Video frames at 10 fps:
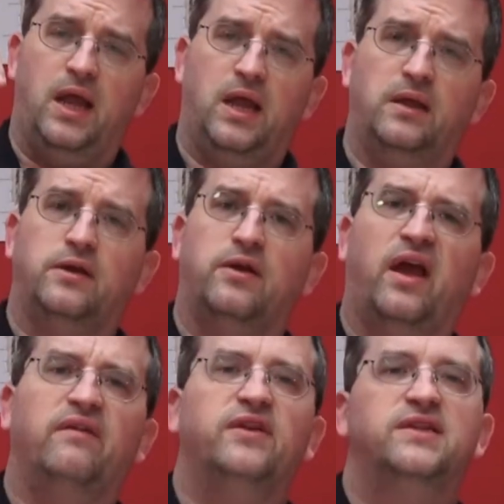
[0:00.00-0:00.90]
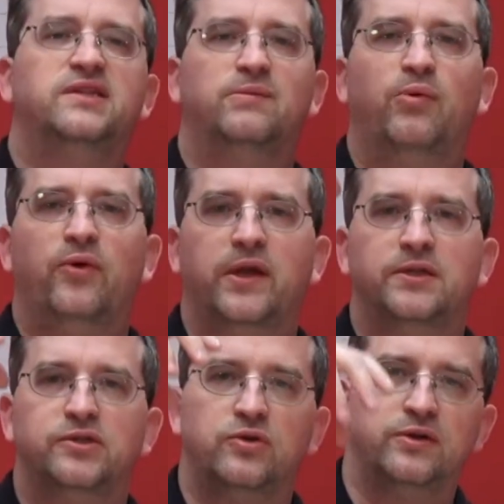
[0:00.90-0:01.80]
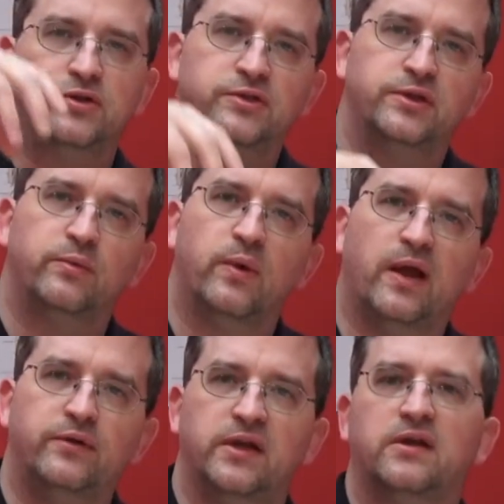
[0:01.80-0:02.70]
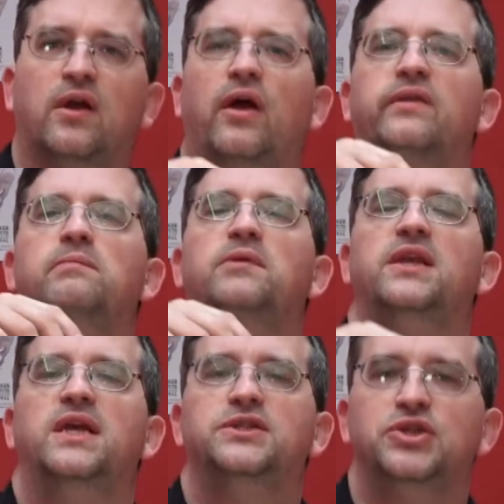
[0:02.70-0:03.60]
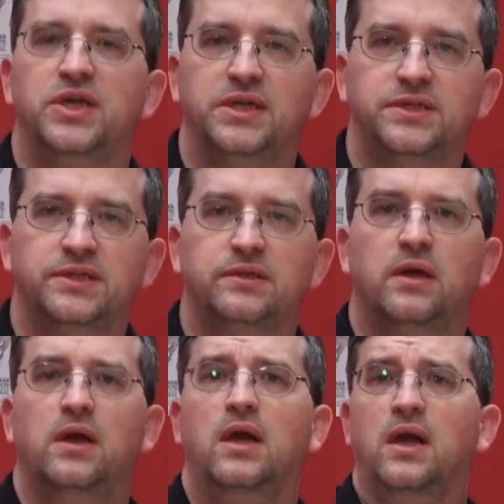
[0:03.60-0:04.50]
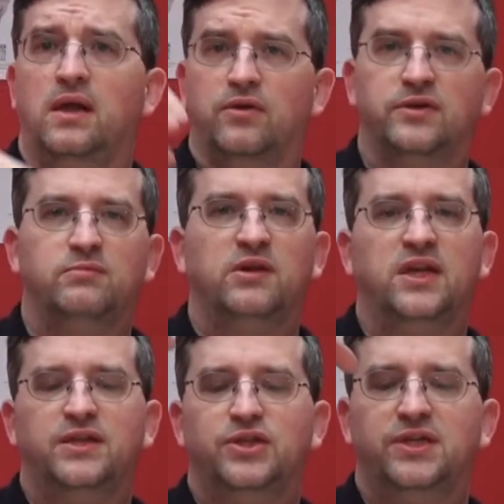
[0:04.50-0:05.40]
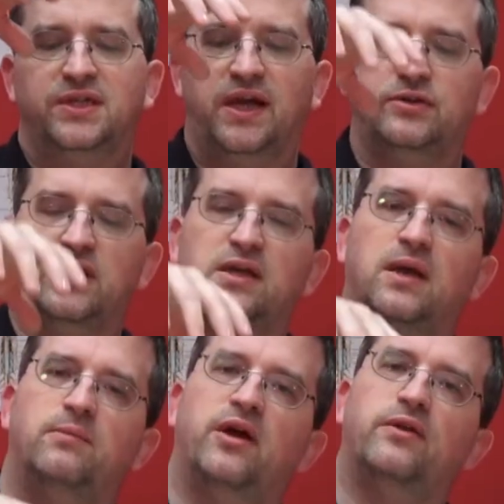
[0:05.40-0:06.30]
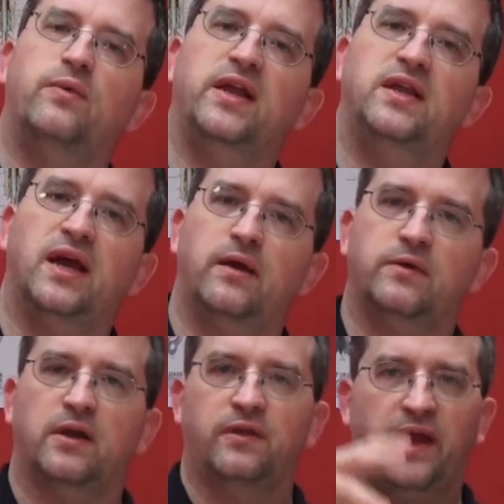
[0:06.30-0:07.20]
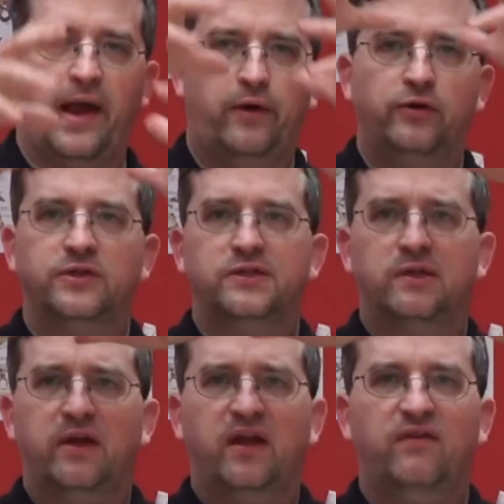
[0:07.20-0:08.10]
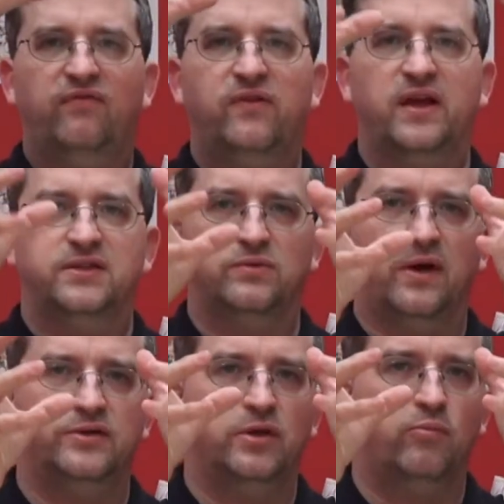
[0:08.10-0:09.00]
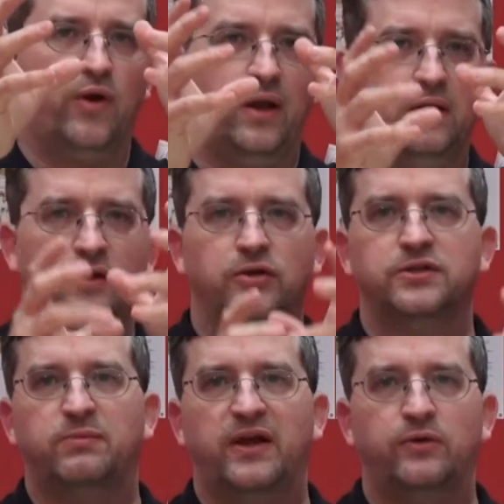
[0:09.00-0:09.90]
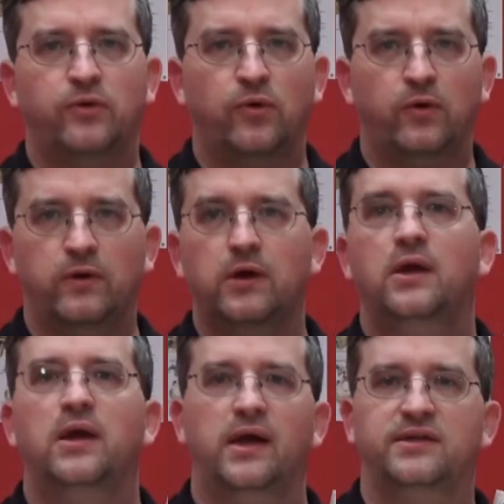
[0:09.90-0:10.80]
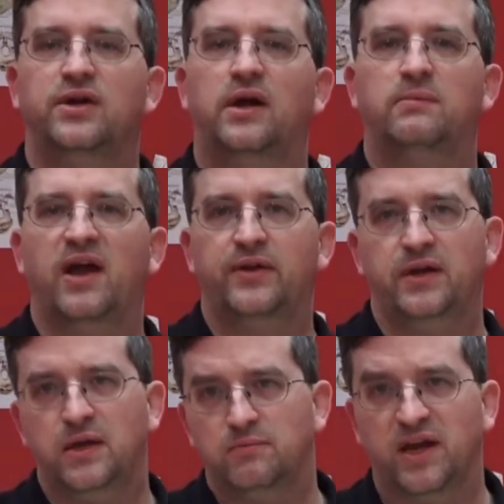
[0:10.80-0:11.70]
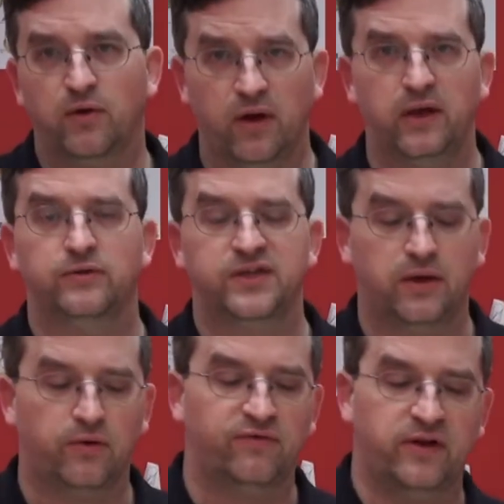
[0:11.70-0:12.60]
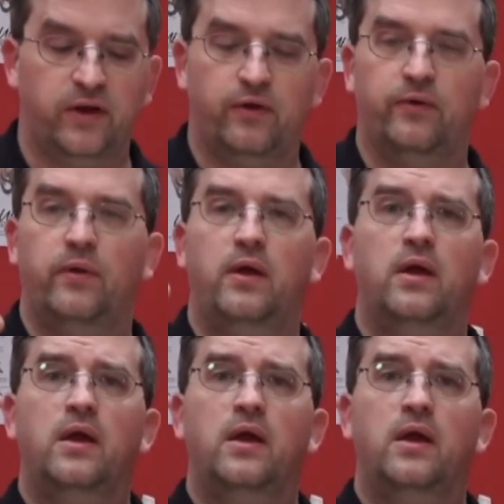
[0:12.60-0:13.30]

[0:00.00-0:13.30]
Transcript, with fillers: and you have these supporting structures around it called the meninges those meninges actually come all the way down. The outer sleeve that surrounds your brain and your spinal cord, I talk about it in my craniosacral video.